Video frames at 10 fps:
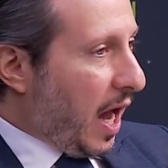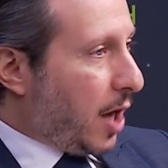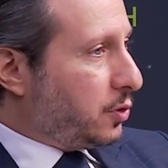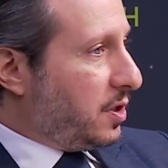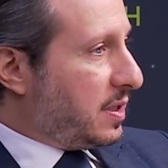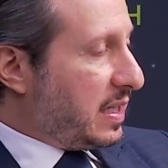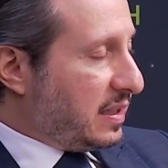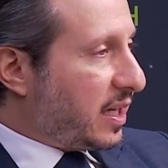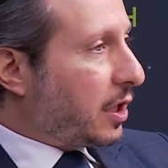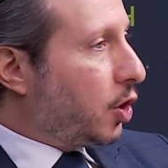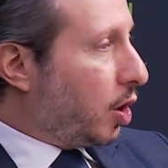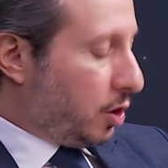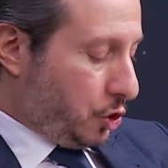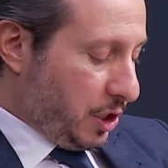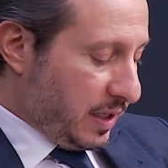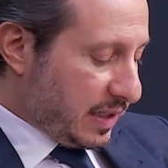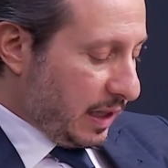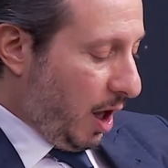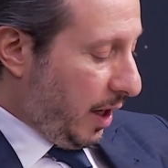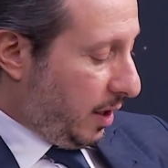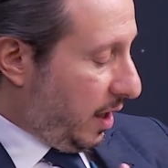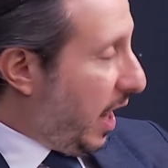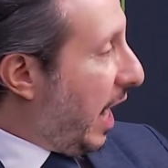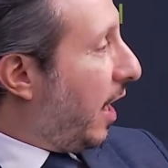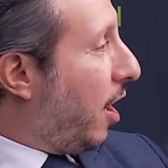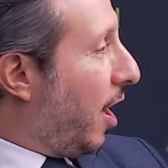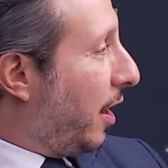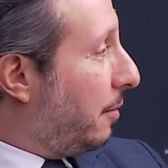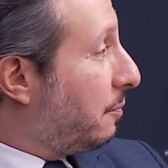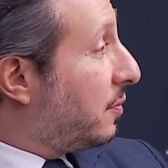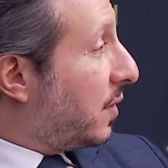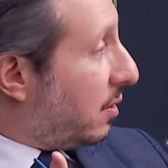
How do you see technologies like AI,